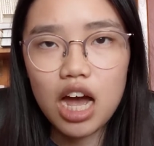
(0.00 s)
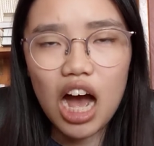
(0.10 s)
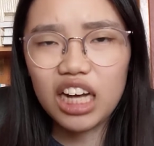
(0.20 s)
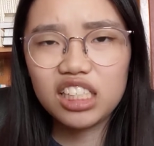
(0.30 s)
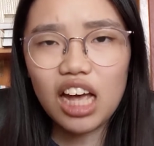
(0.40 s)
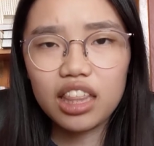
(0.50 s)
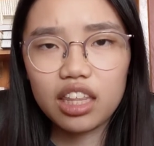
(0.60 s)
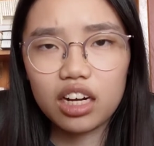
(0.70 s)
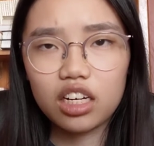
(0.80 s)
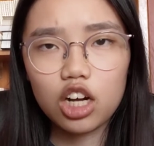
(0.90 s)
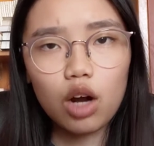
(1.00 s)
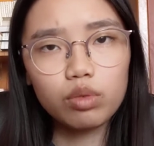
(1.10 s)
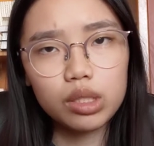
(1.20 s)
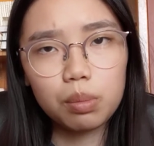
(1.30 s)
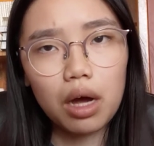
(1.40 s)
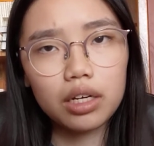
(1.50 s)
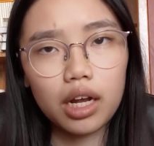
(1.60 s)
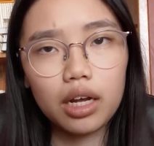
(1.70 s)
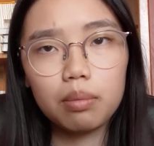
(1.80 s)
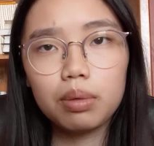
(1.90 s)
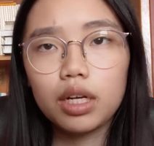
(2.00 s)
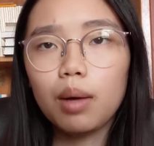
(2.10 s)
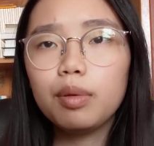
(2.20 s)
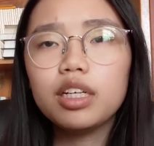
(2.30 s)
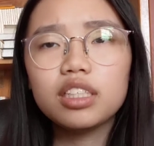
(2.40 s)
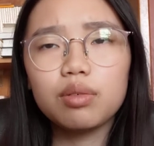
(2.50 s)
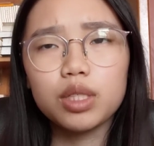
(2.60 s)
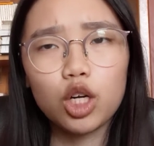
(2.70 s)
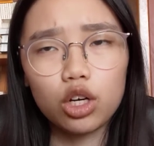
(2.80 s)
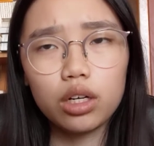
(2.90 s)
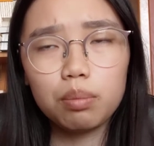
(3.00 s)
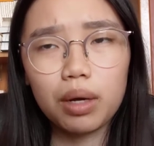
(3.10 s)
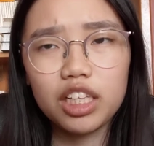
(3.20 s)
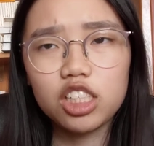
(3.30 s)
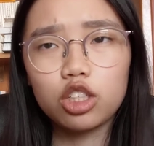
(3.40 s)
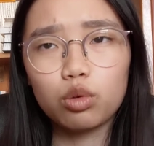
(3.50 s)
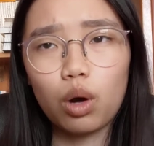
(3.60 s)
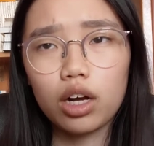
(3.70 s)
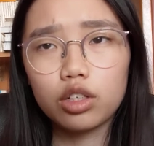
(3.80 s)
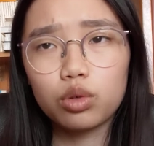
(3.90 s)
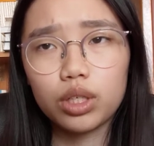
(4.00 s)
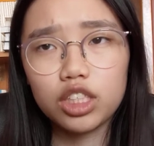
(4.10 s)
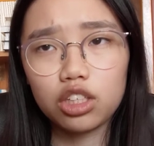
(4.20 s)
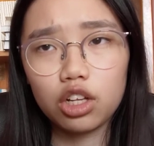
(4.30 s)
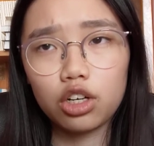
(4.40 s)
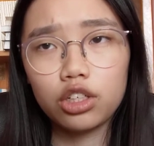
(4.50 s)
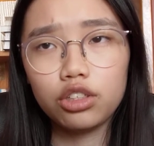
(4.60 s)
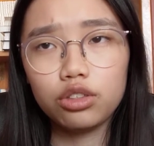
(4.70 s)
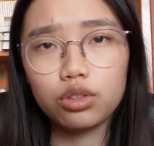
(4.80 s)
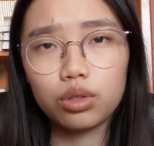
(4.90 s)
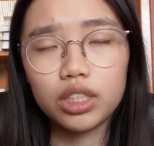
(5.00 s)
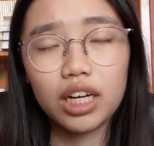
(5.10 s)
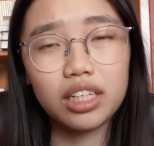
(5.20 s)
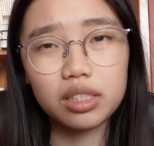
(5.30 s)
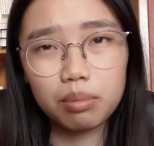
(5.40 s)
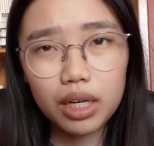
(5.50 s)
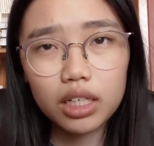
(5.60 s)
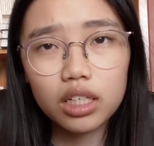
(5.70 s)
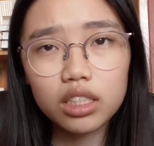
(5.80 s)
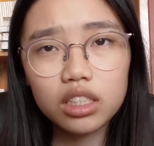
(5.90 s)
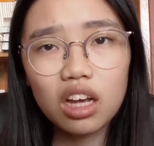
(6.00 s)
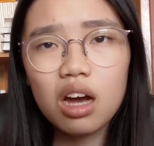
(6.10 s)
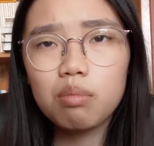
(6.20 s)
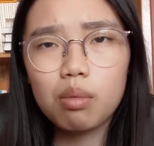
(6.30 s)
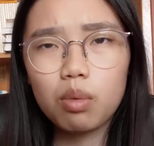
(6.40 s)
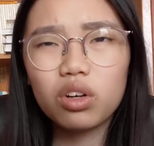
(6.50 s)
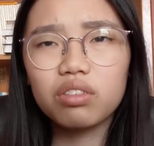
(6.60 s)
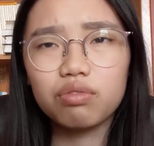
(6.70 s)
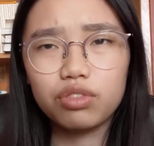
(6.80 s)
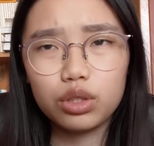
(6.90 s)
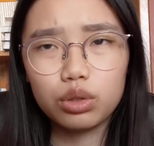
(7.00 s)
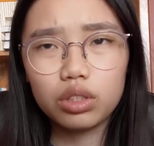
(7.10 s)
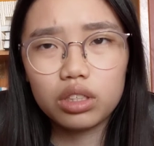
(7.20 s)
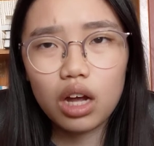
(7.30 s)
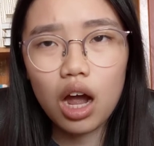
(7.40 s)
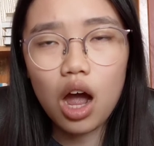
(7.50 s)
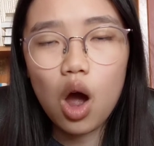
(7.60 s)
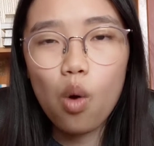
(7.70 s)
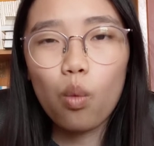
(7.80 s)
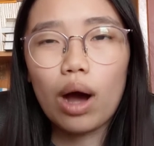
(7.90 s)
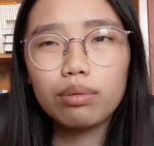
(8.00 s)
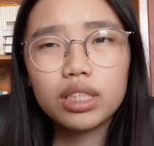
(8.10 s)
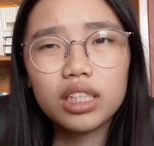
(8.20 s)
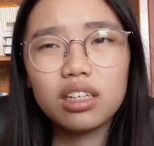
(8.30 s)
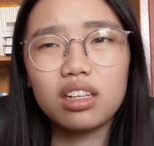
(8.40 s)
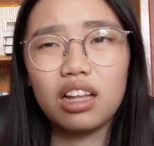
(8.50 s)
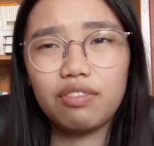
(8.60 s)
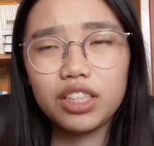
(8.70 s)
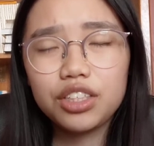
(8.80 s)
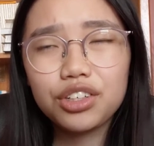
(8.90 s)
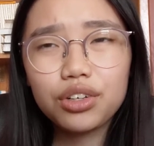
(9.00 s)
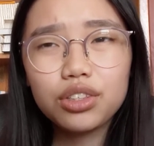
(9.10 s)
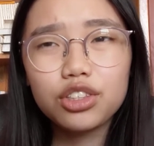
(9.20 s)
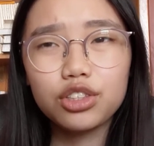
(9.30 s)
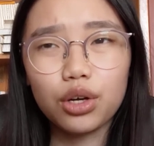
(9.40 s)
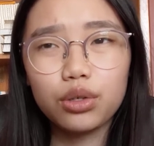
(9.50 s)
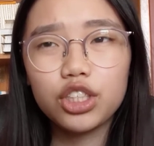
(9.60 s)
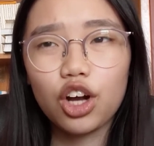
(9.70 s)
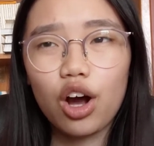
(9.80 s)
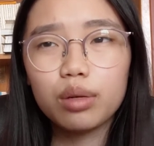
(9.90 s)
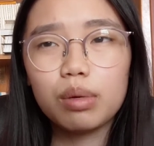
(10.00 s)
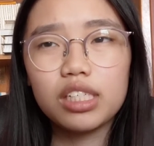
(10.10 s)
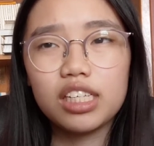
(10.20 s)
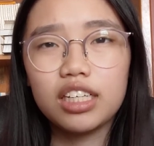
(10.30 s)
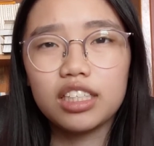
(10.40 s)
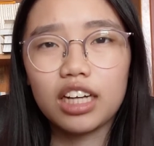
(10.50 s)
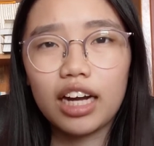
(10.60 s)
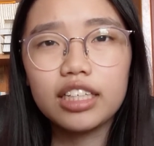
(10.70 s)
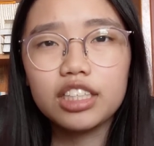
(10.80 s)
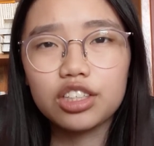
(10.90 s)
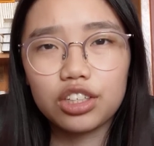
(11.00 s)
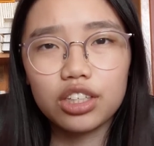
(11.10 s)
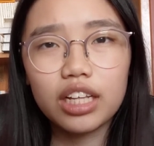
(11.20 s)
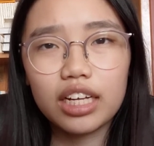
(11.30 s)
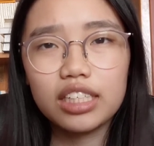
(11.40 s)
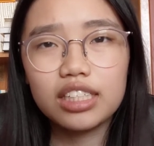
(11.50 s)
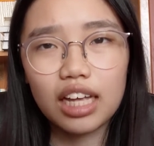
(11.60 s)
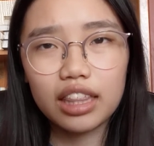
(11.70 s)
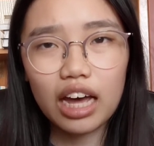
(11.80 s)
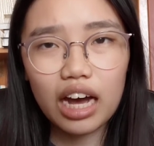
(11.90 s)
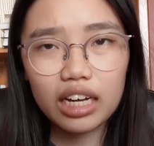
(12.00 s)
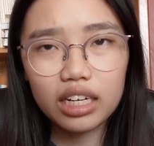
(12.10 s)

I sat there, not responding, but not because I was hurt by this derogatory slur used toward Chinese Americans, but more confused. Why was an 11-year-old so shocked by seeing a Chinese girl that he said that?